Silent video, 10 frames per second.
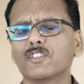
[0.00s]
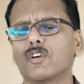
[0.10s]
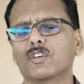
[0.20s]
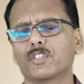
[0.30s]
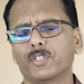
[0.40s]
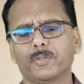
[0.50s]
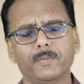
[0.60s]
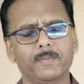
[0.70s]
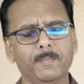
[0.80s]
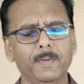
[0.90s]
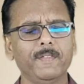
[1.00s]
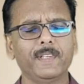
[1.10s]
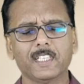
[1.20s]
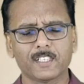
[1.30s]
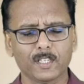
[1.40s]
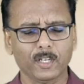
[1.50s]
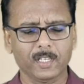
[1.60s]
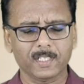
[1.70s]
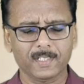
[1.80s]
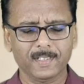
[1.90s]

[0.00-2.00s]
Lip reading: song to you, be with us, Lord.